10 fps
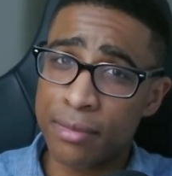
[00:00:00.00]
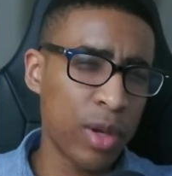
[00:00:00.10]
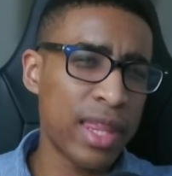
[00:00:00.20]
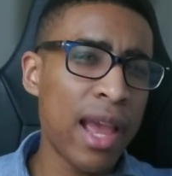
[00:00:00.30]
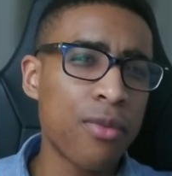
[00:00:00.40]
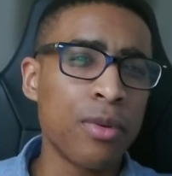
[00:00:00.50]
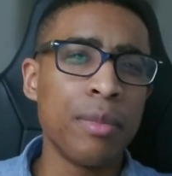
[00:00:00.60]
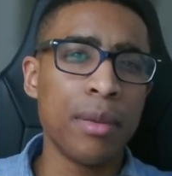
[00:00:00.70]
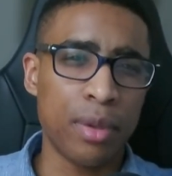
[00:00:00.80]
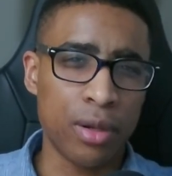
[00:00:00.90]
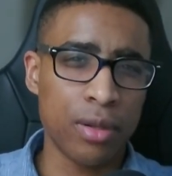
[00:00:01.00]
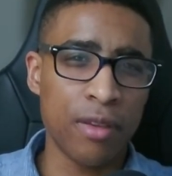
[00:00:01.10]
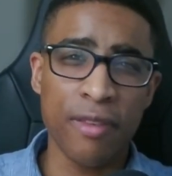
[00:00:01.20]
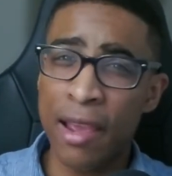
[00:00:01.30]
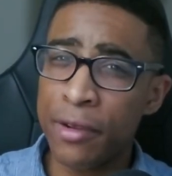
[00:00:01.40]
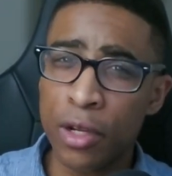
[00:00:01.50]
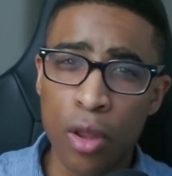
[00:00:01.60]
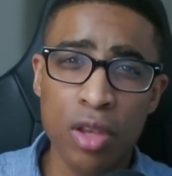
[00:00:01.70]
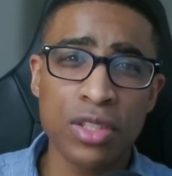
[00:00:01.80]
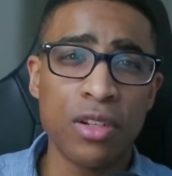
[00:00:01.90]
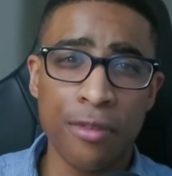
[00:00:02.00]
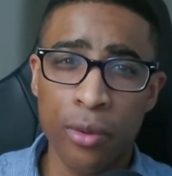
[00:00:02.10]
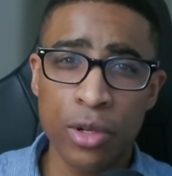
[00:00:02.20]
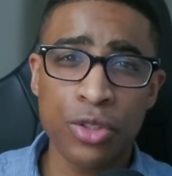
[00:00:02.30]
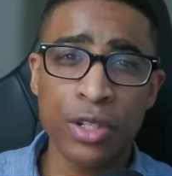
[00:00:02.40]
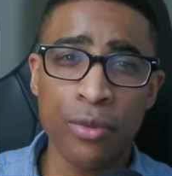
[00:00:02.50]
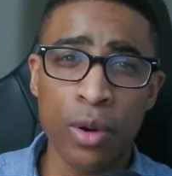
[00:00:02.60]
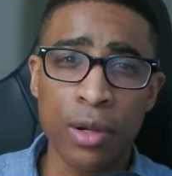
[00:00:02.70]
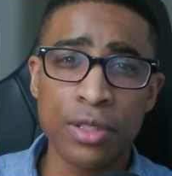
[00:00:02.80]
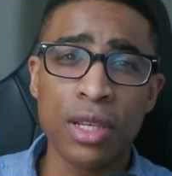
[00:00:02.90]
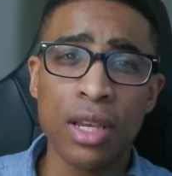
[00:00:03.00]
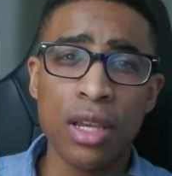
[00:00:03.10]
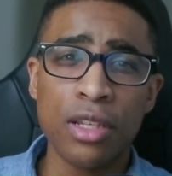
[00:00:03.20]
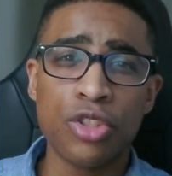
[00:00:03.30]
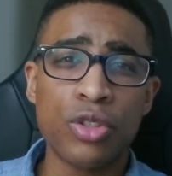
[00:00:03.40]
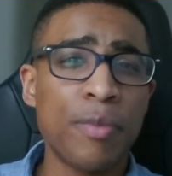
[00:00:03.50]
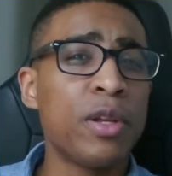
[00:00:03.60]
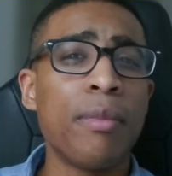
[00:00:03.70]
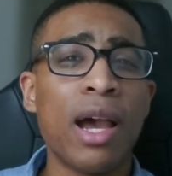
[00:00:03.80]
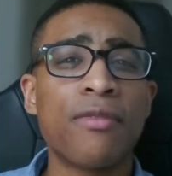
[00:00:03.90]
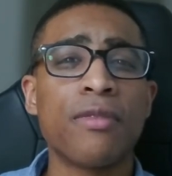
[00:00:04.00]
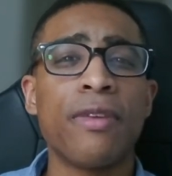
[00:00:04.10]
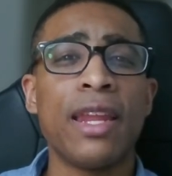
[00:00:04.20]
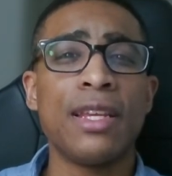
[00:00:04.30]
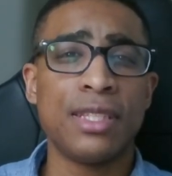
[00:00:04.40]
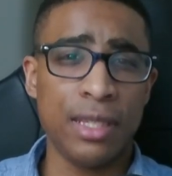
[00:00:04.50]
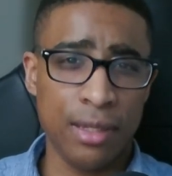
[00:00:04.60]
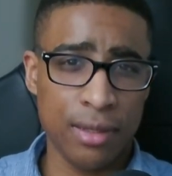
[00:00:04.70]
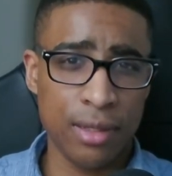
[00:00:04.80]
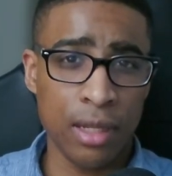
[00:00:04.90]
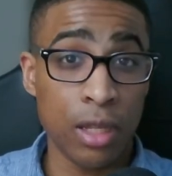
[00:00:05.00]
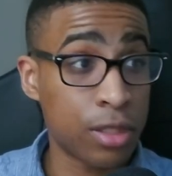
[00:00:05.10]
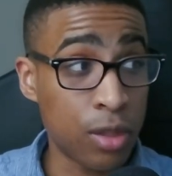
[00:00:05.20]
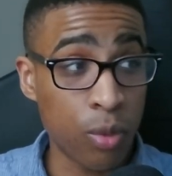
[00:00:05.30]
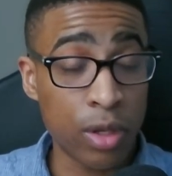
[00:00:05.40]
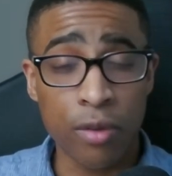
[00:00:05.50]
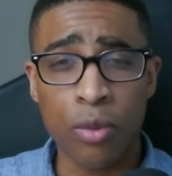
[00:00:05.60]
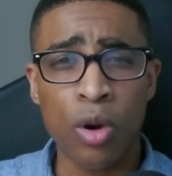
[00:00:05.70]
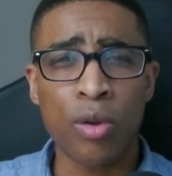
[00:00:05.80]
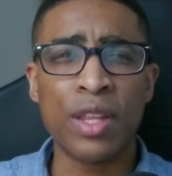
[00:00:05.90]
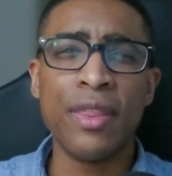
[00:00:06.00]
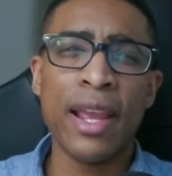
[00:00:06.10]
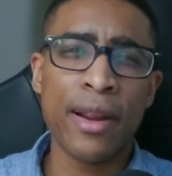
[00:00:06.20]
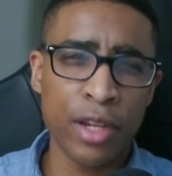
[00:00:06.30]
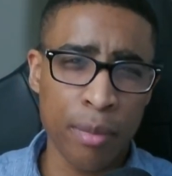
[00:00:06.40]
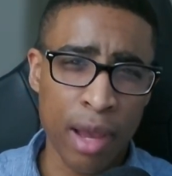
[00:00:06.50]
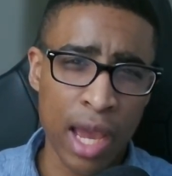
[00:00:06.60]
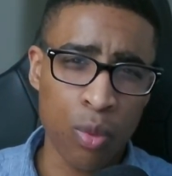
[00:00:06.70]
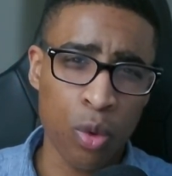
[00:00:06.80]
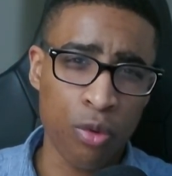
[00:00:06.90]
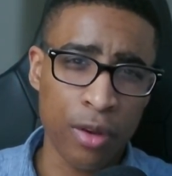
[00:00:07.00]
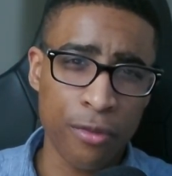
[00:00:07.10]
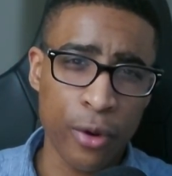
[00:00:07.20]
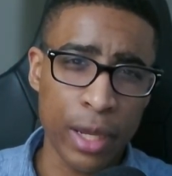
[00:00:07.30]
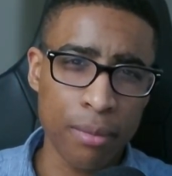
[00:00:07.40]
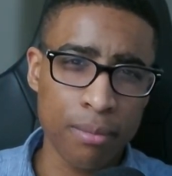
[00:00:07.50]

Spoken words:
With that, remember, if ever you're lost in a forestry of words, strip your mind from fantasy and look to the window of the world, and there your mind will run free.